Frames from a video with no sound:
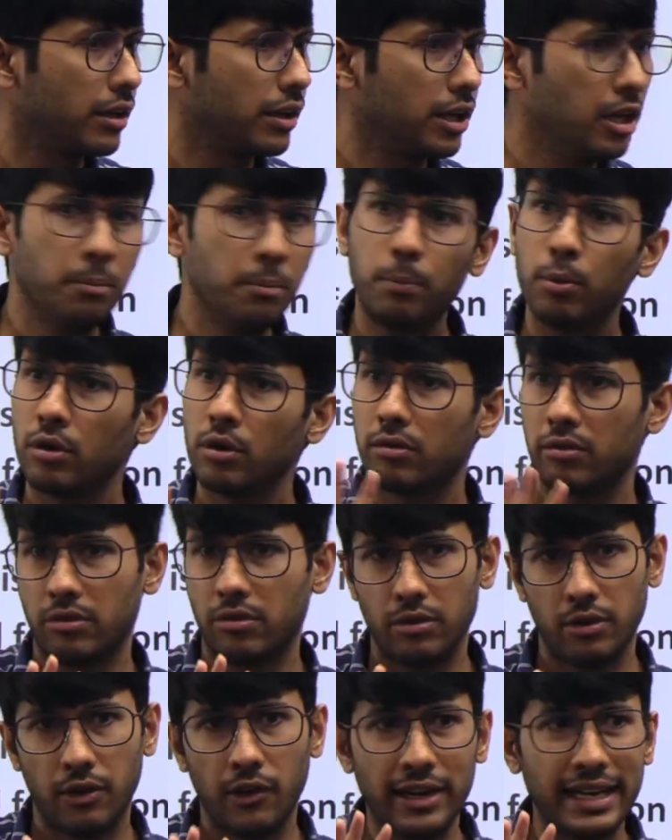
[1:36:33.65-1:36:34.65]

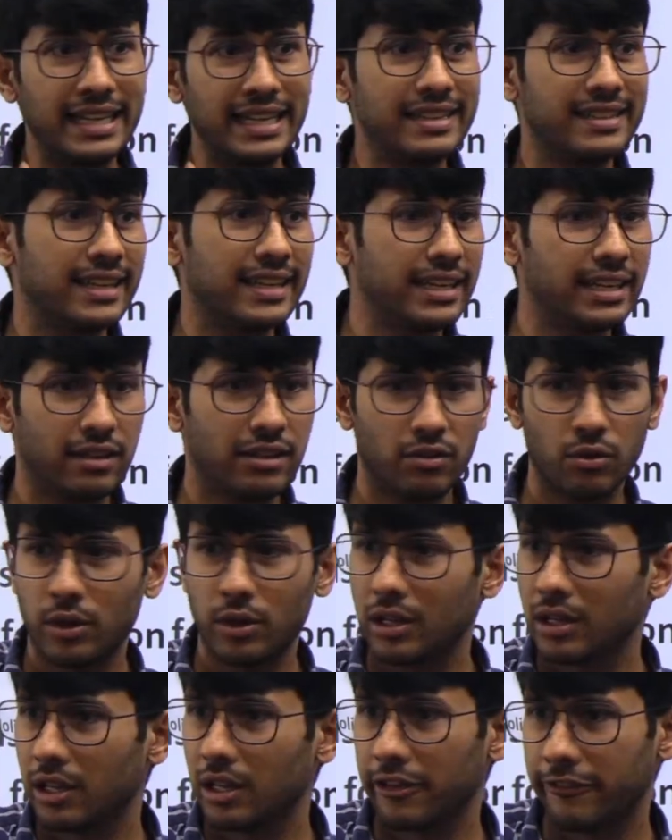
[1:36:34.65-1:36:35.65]
inputs or insights you
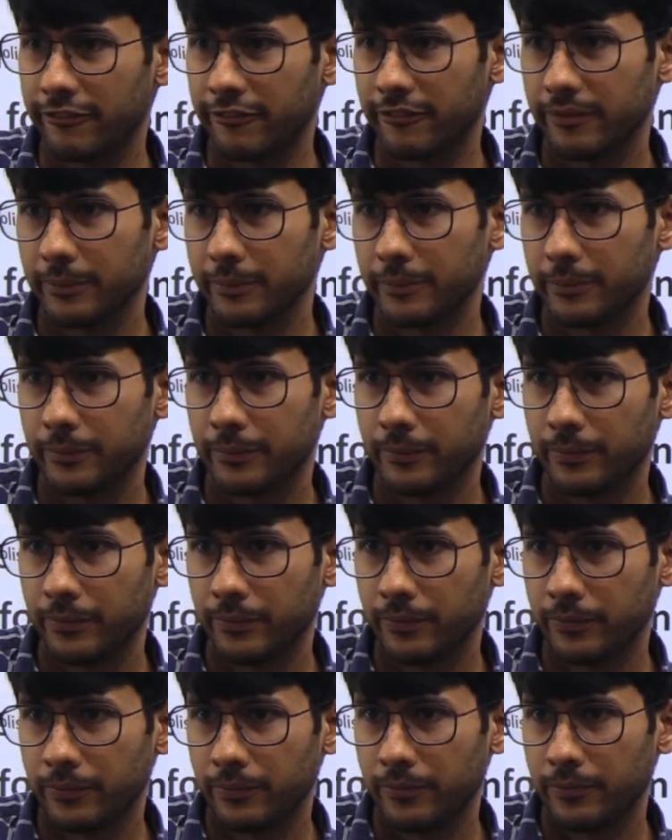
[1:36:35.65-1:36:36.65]
can give
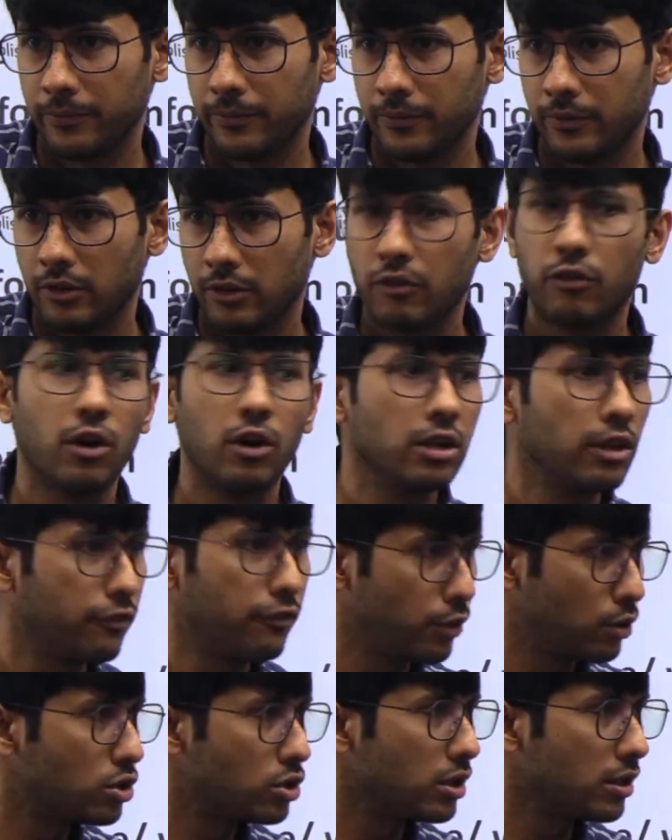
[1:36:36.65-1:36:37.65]
for the
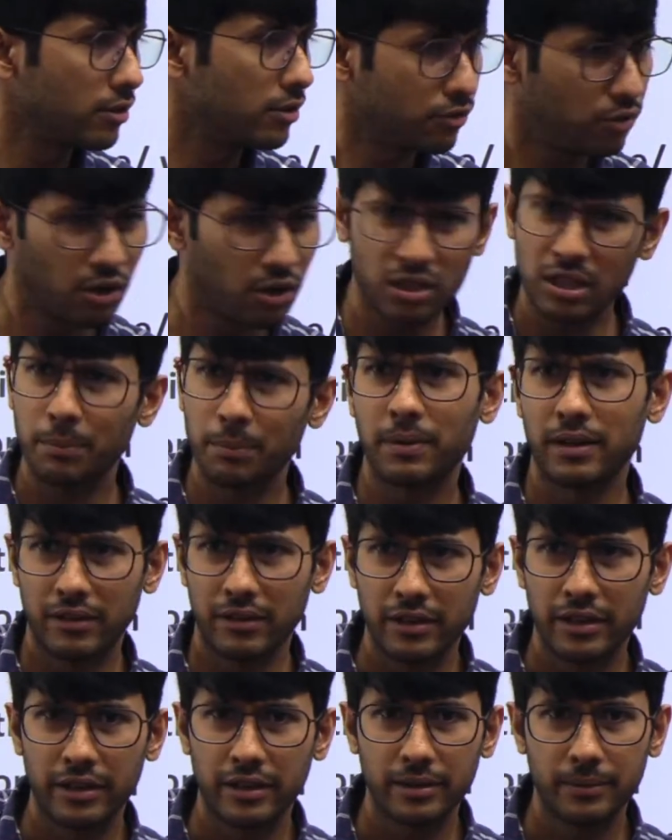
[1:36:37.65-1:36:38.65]
future, for the
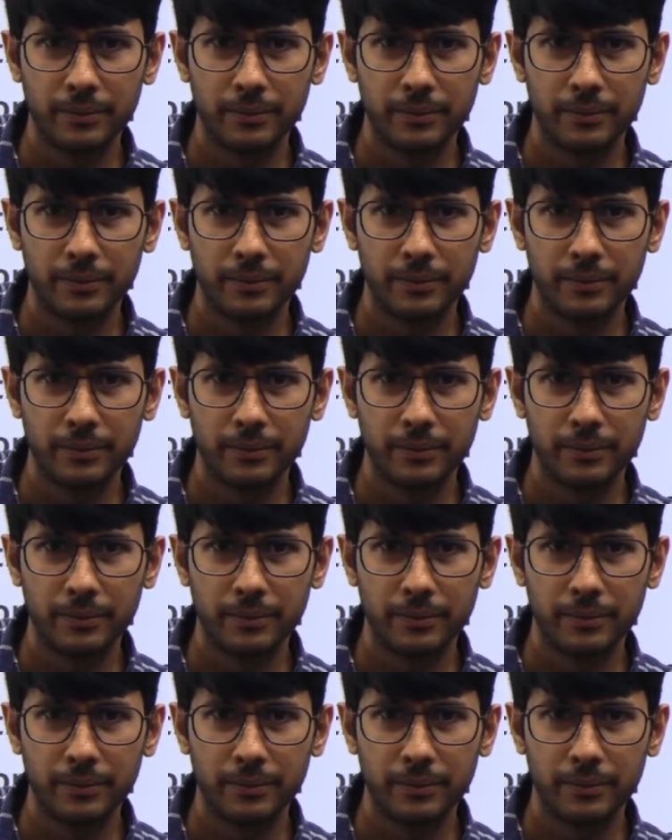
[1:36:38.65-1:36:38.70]
present.